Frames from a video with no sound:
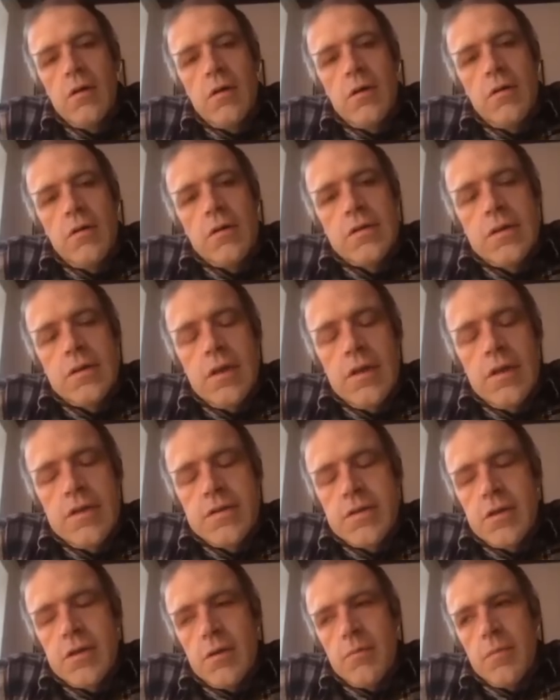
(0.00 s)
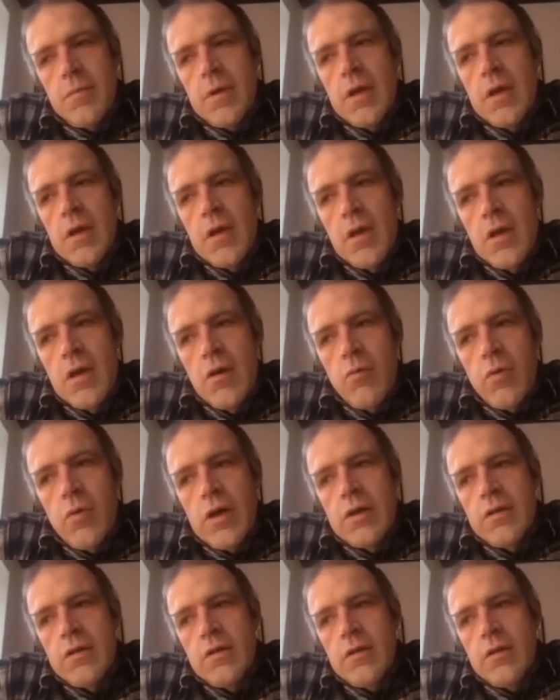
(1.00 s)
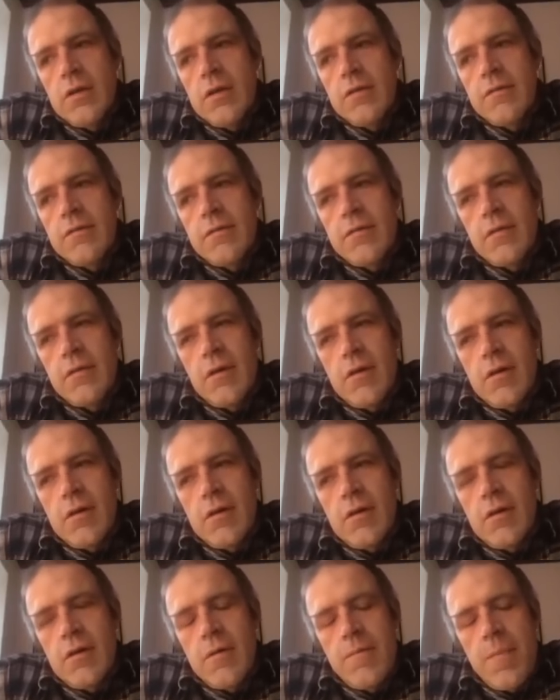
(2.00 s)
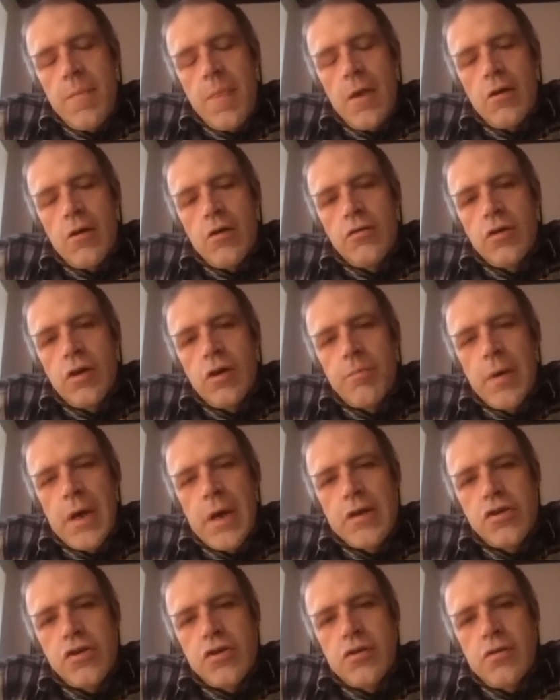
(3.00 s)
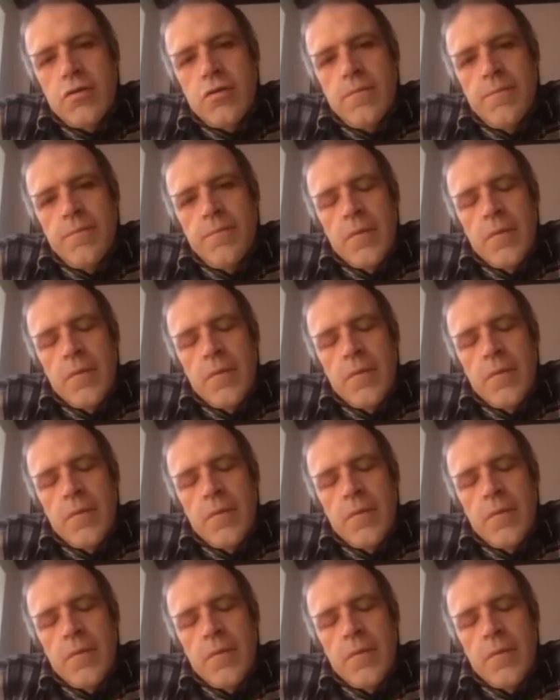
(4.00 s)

silicium. When it's under pressure,